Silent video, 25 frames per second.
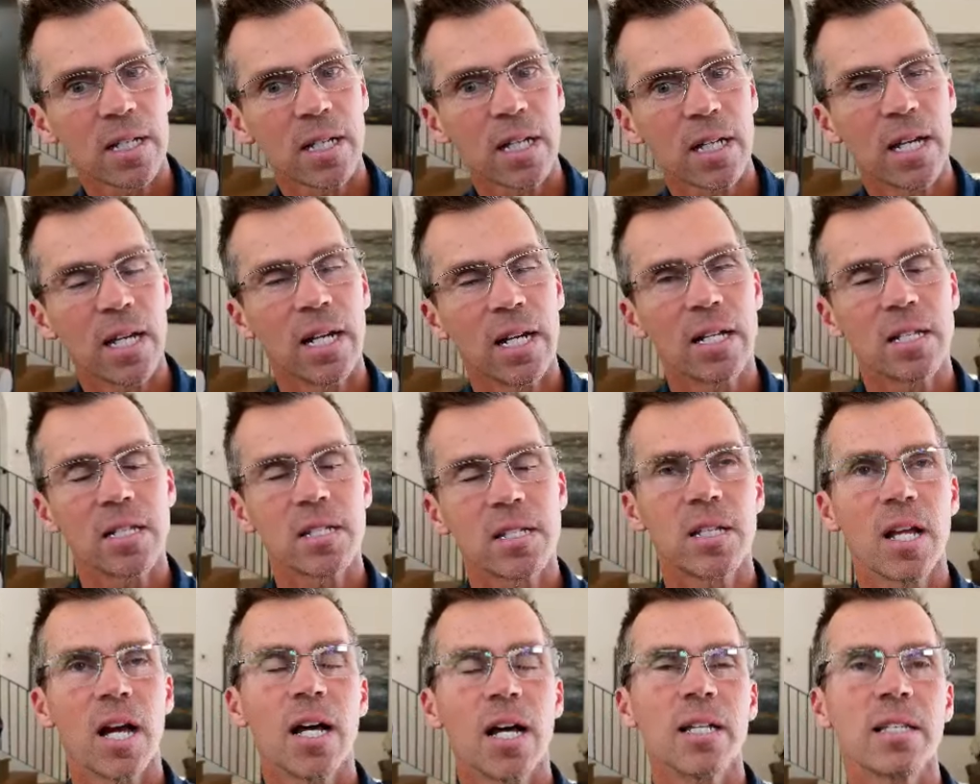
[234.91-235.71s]
And it's
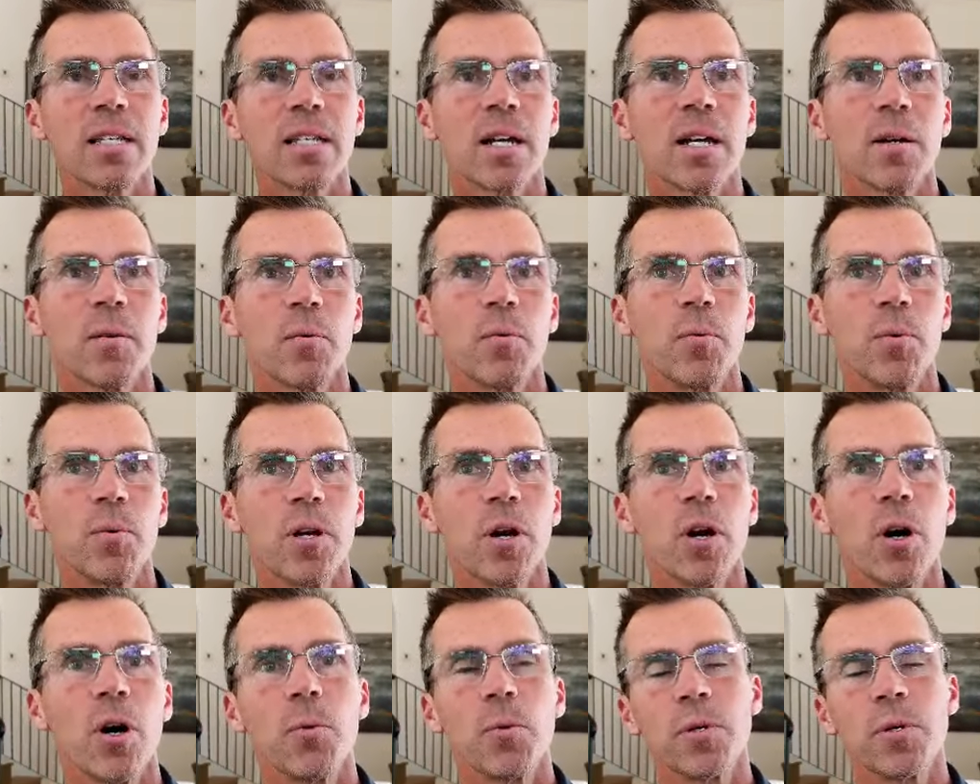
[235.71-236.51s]
not that we
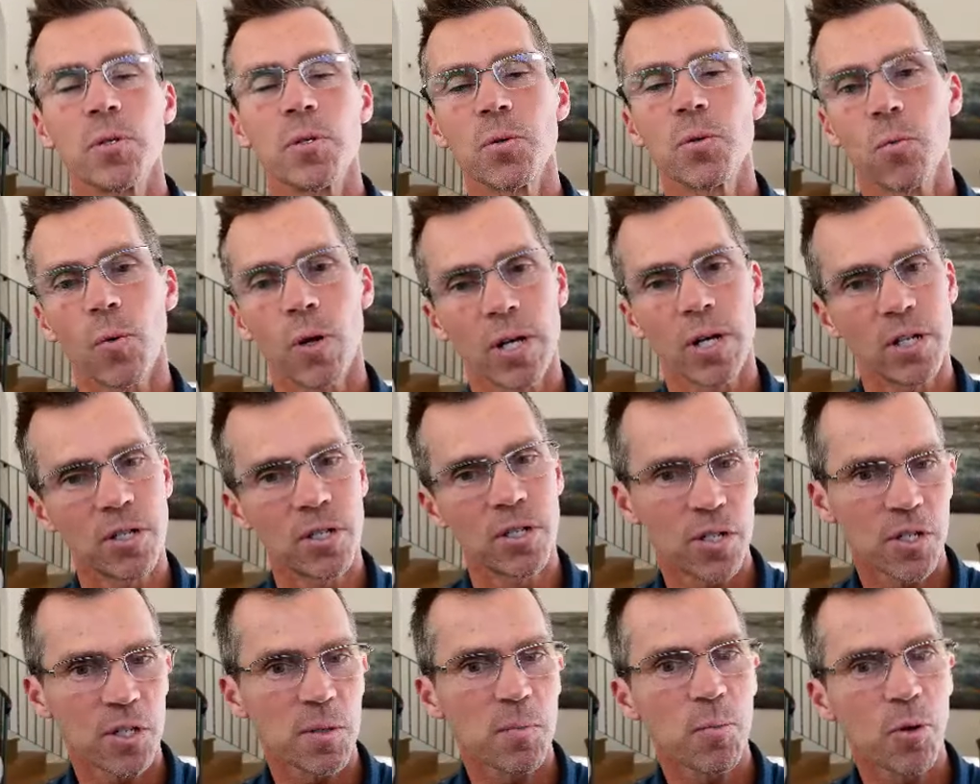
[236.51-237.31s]
always want to
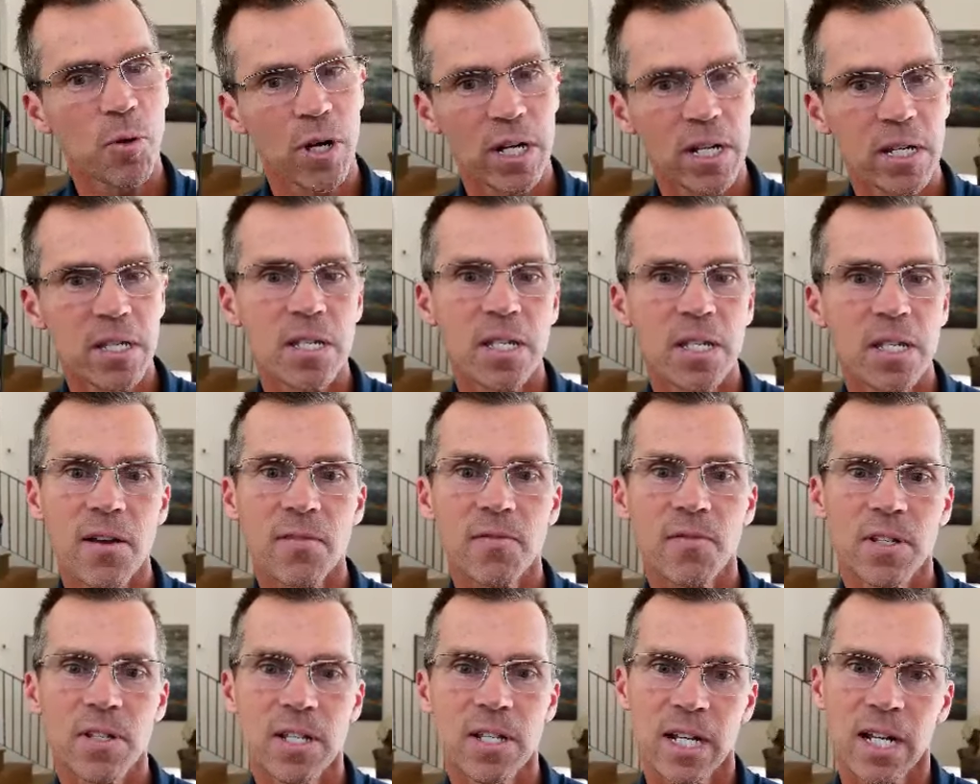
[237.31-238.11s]
just bring
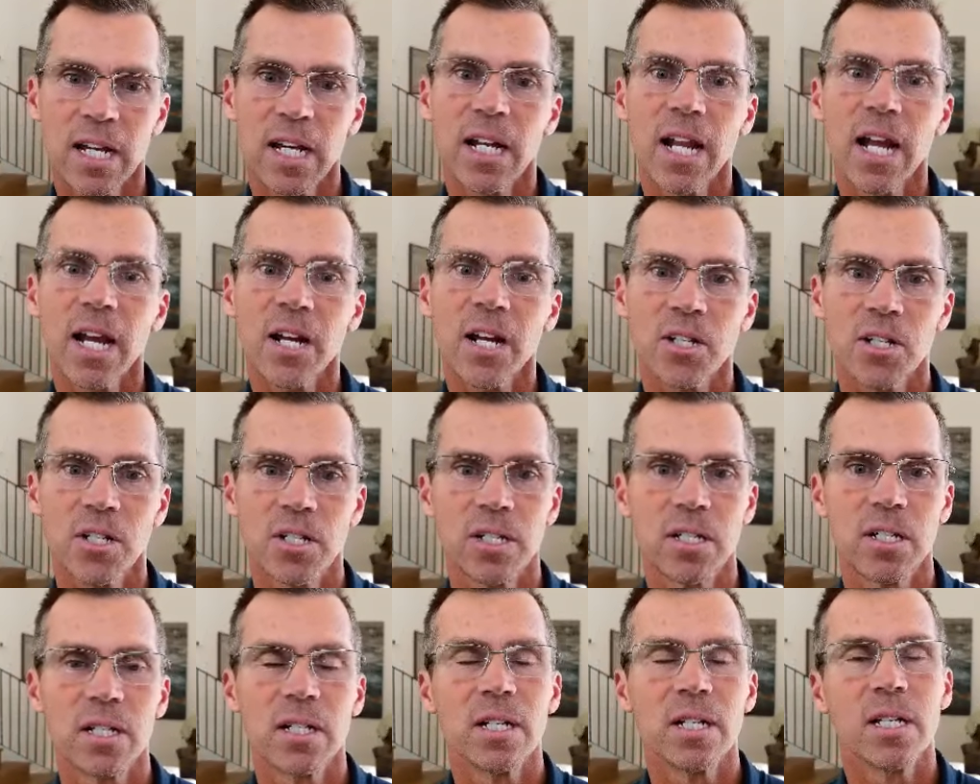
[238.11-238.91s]
safety and
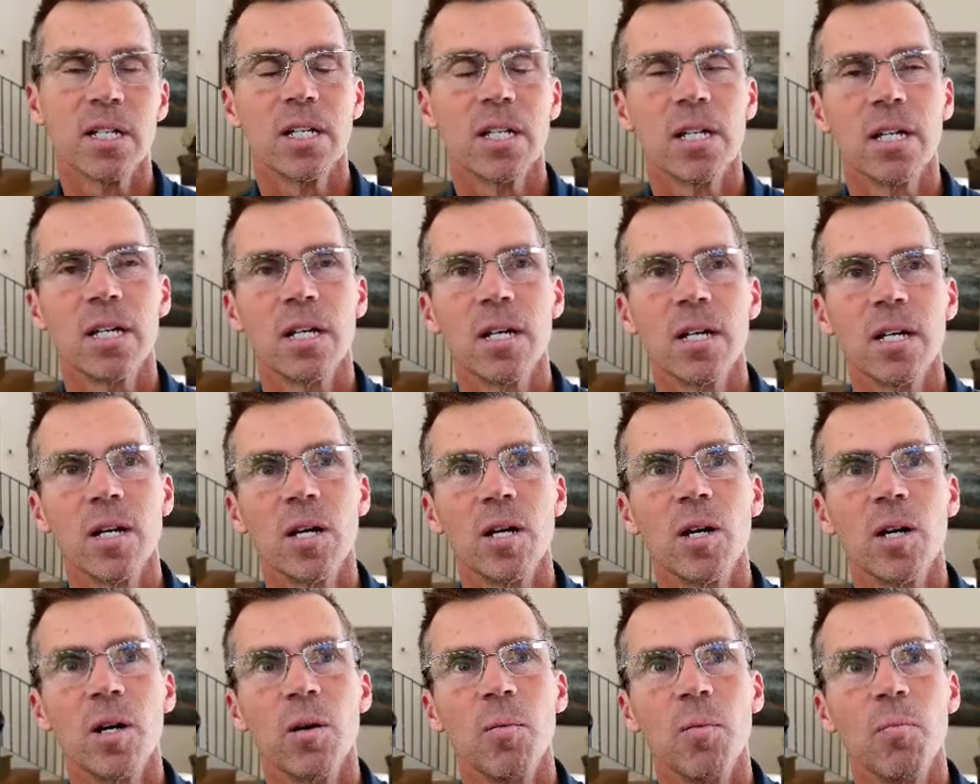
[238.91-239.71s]
connection,
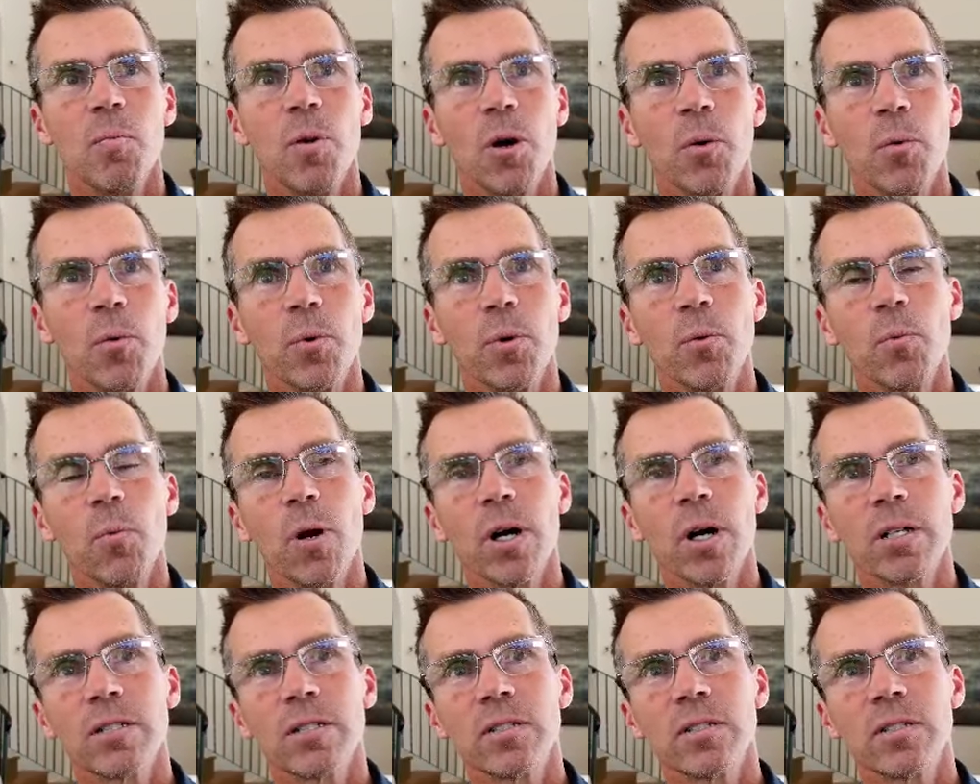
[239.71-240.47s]
but we want